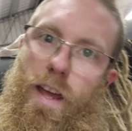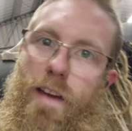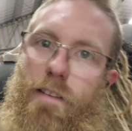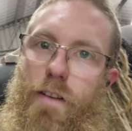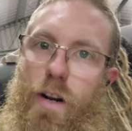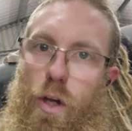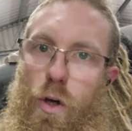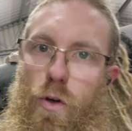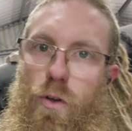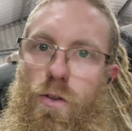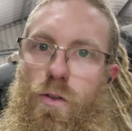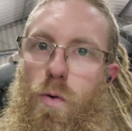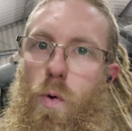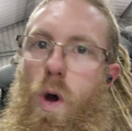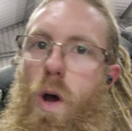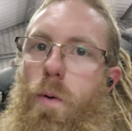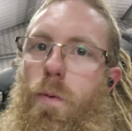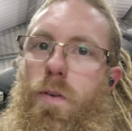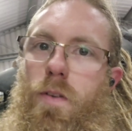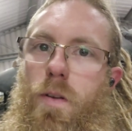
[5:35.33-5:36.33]
give it a good
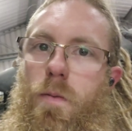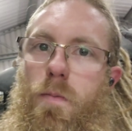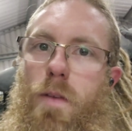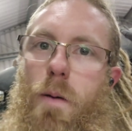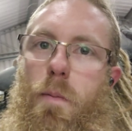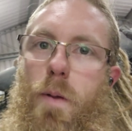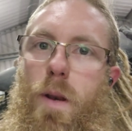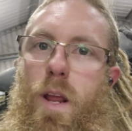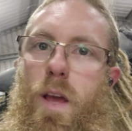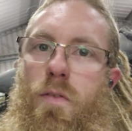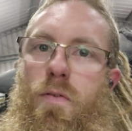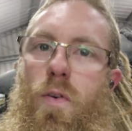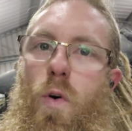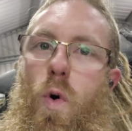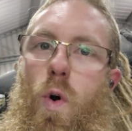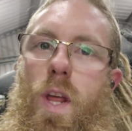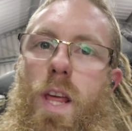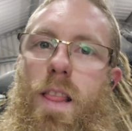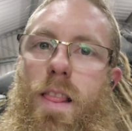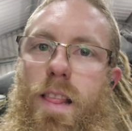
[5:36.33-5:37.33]
squirt with some
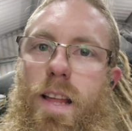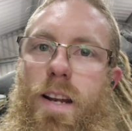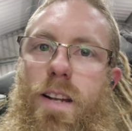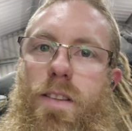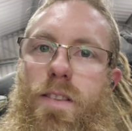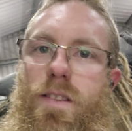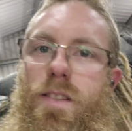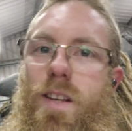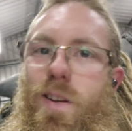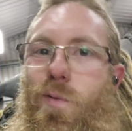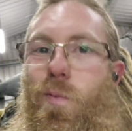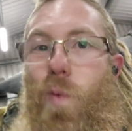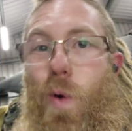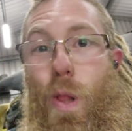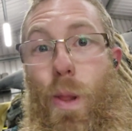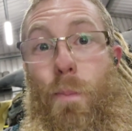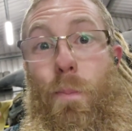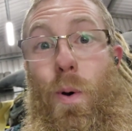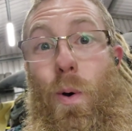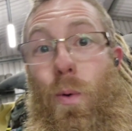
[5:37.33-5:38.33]
WD-40, let it sit
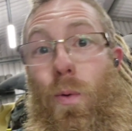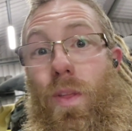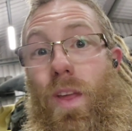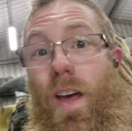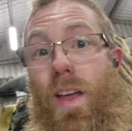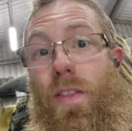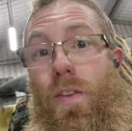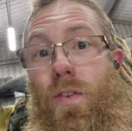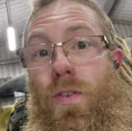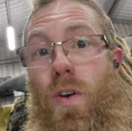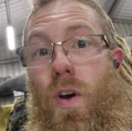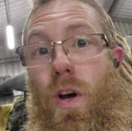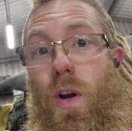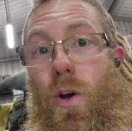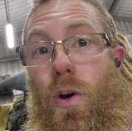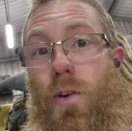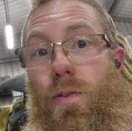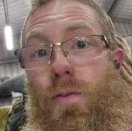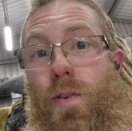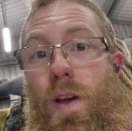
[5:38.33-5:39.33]
while I pull the other
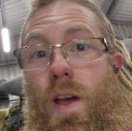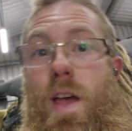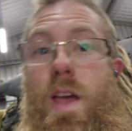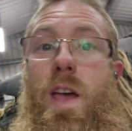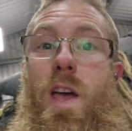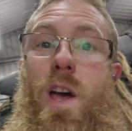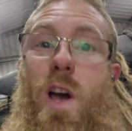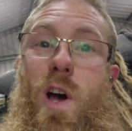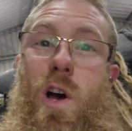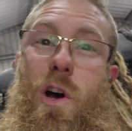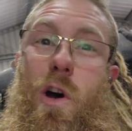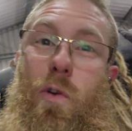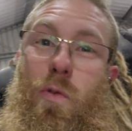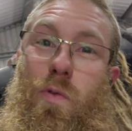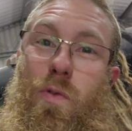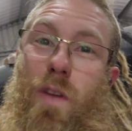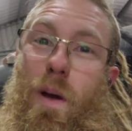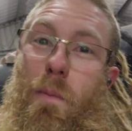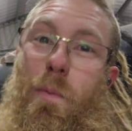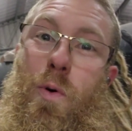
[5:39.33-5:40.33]
side off.
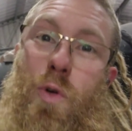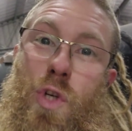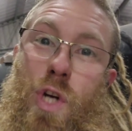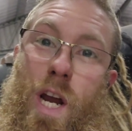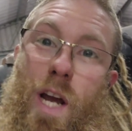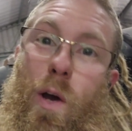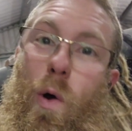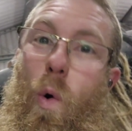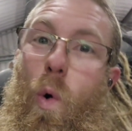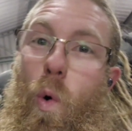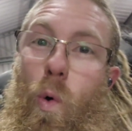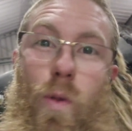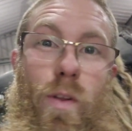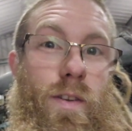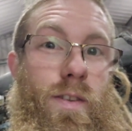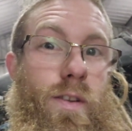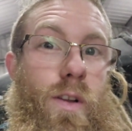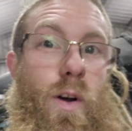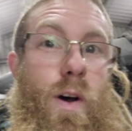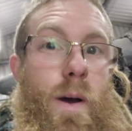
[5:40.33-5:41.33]
I'll double check all
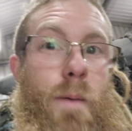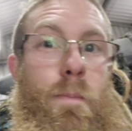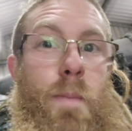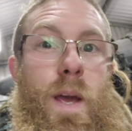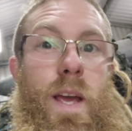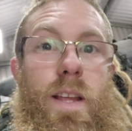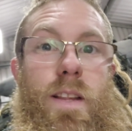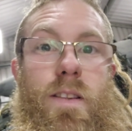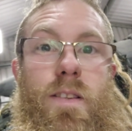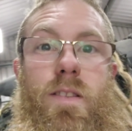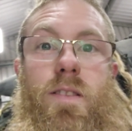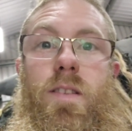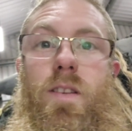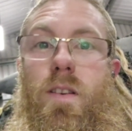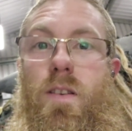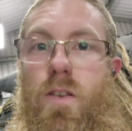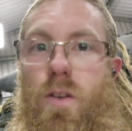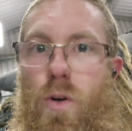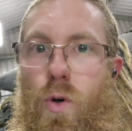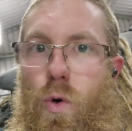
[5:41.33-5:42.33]
the slide
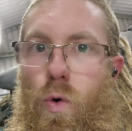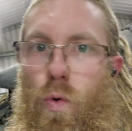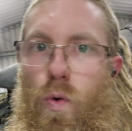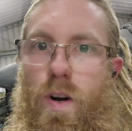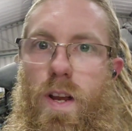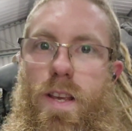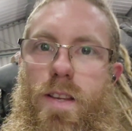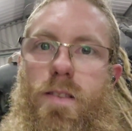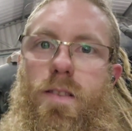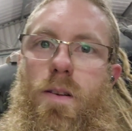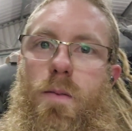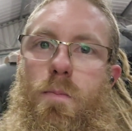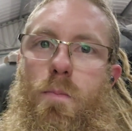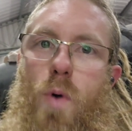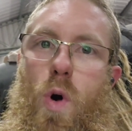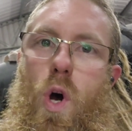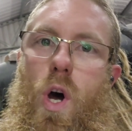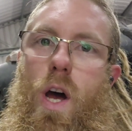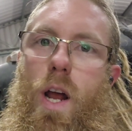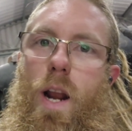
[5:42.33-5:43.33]
pins, grease
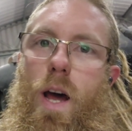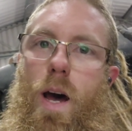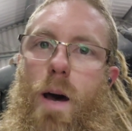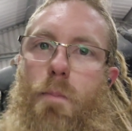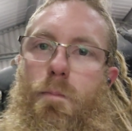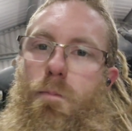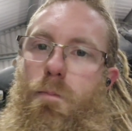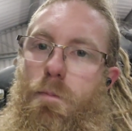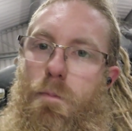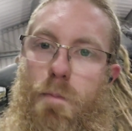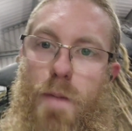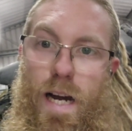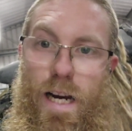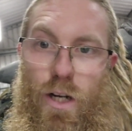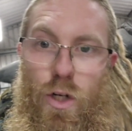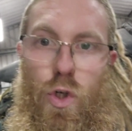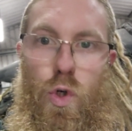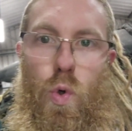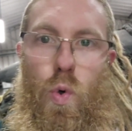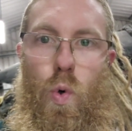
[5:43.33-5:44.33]
them right up,
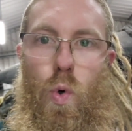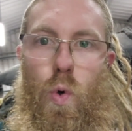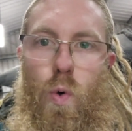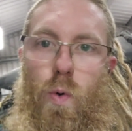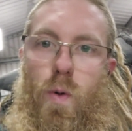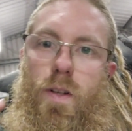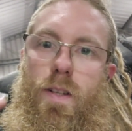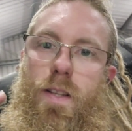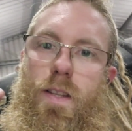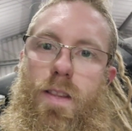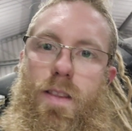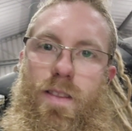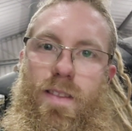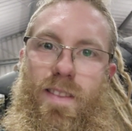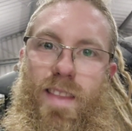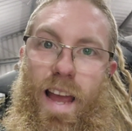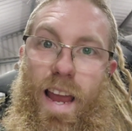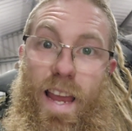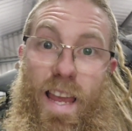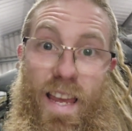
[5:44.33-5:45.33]
make sure
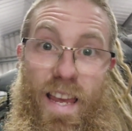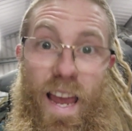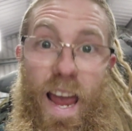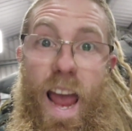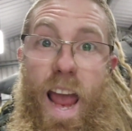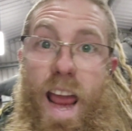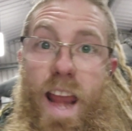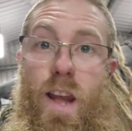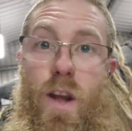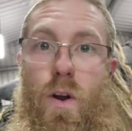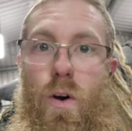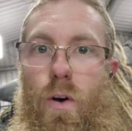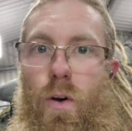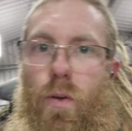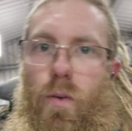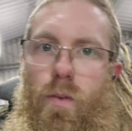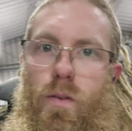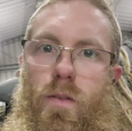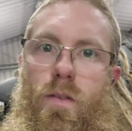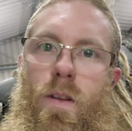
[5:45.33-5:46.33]
they
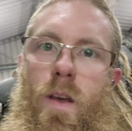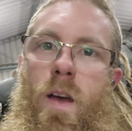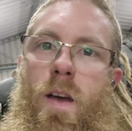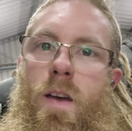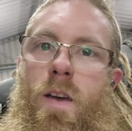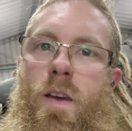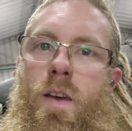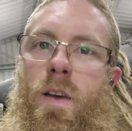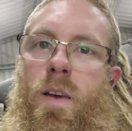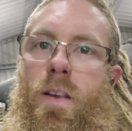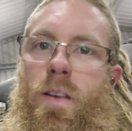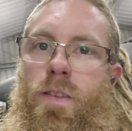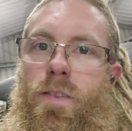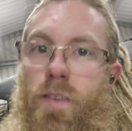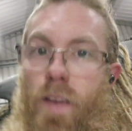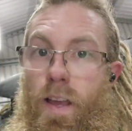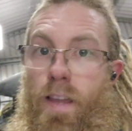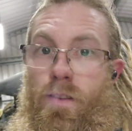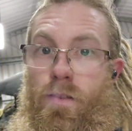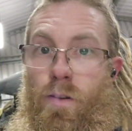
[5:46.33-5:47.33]
cannot
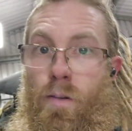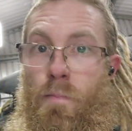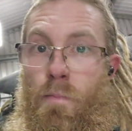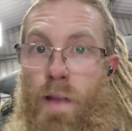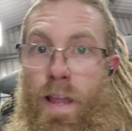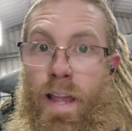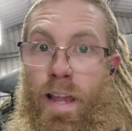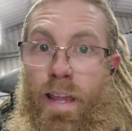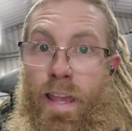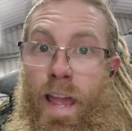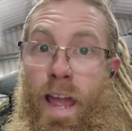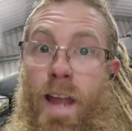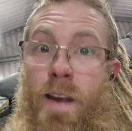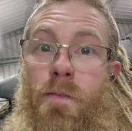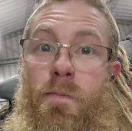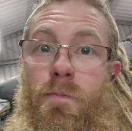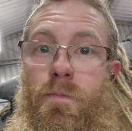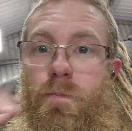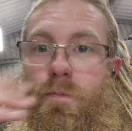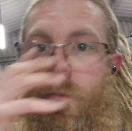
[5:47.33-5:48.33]
seize on me
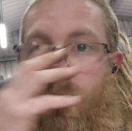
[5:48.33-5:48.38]
again.